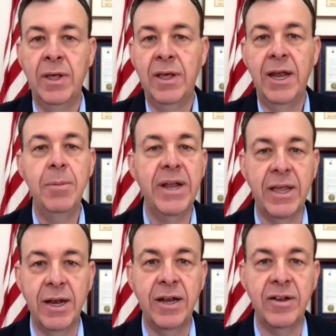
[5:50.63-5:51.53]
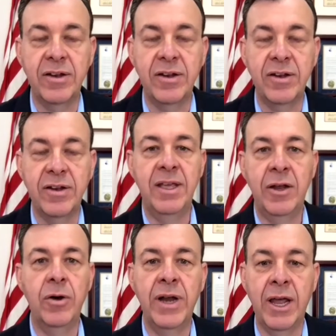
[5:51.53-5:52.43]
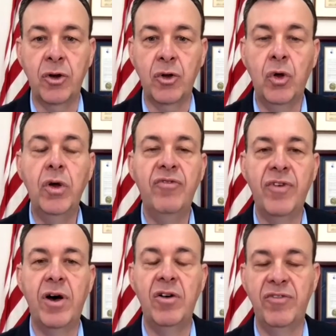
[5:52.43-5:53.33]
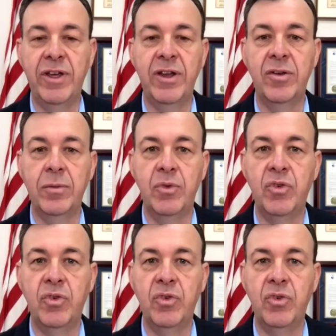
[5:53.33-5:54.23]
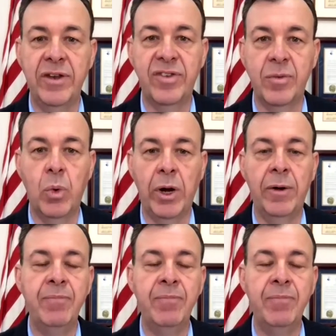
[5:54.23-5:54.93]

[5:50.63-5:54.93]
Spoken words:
anybody connected to the internet could fall victim to ransomware.